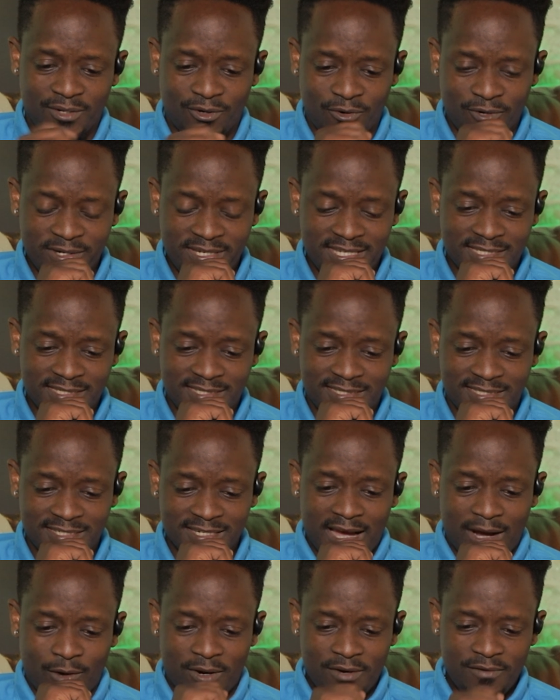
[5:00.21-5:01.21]
the audience.
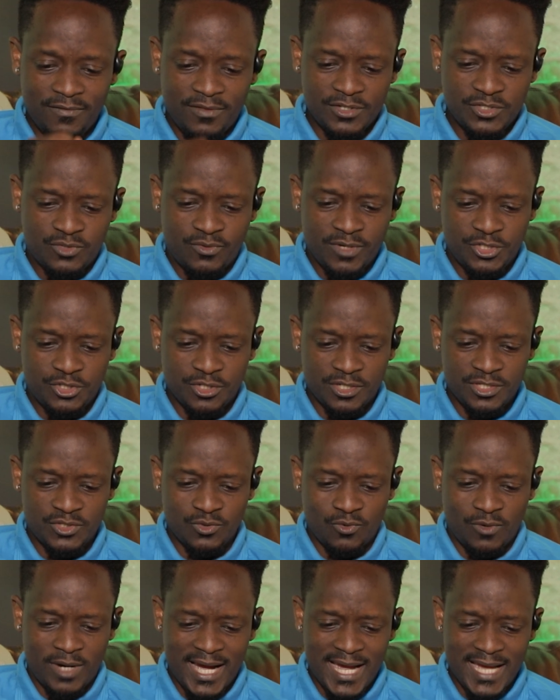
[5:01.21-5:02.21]
One of those
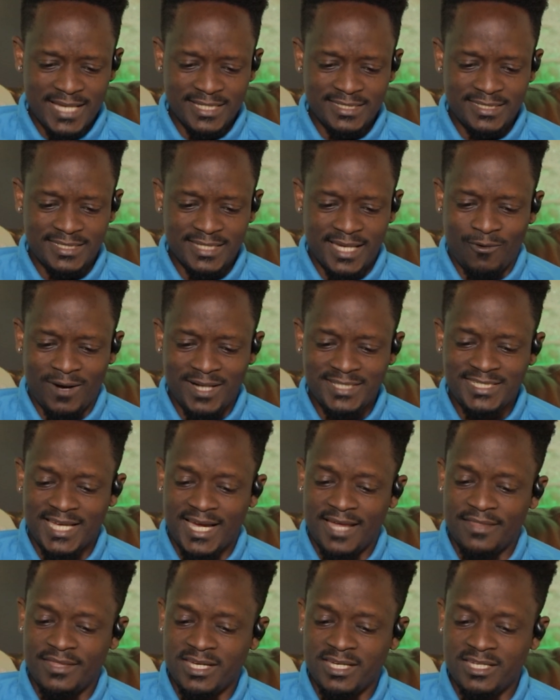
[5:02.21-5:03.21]
questions was, what
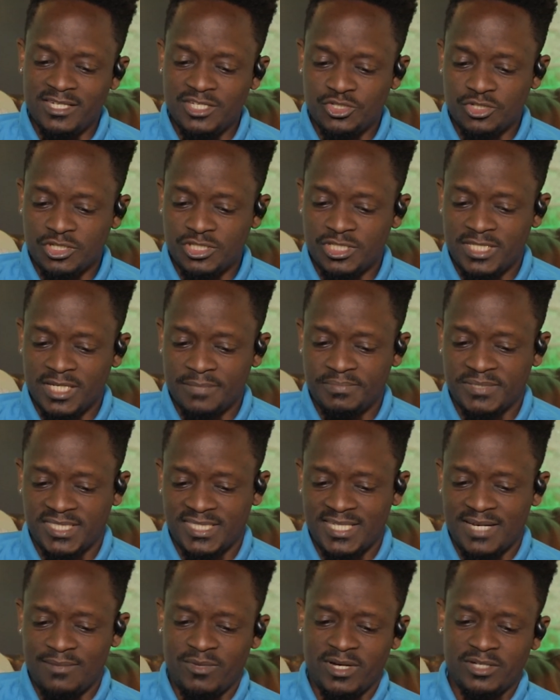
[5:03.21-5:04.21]
are the initial steps
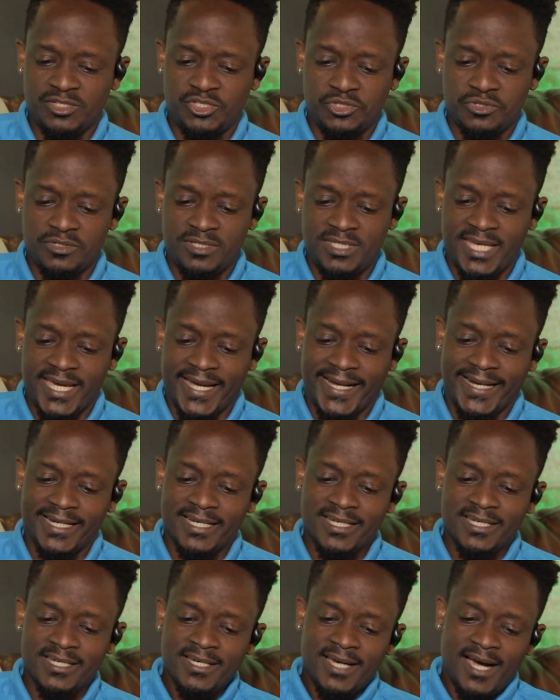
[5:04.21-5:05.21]
someone should take
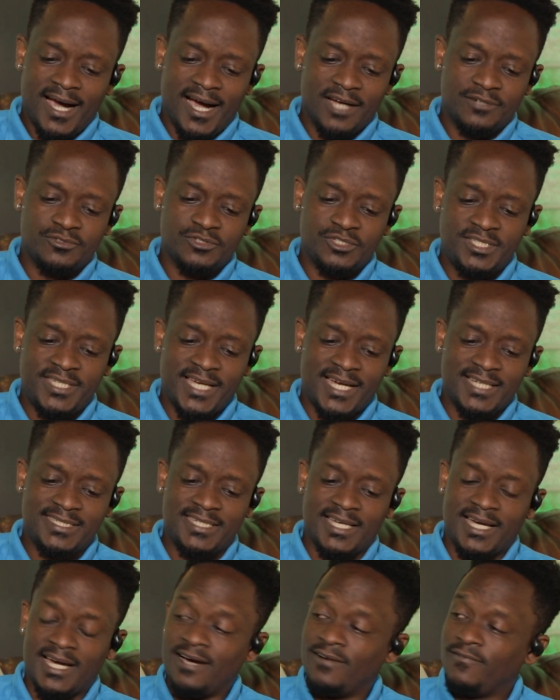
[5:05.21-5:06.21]
to start
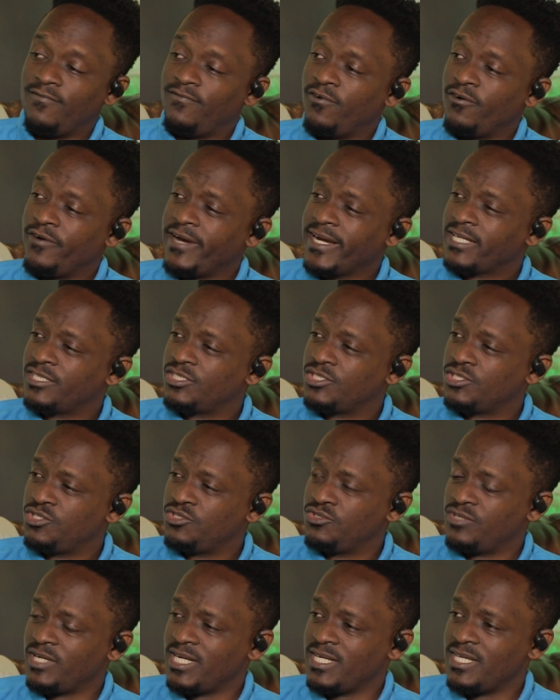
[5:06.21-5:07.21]
Forex
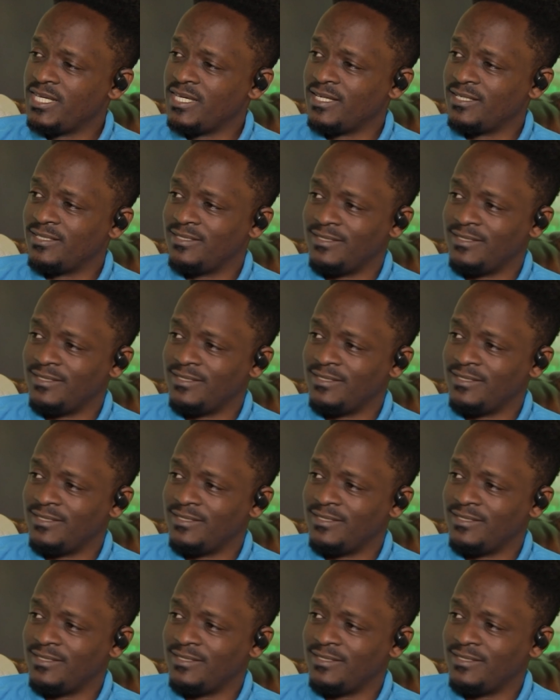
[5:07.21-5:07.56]
trading?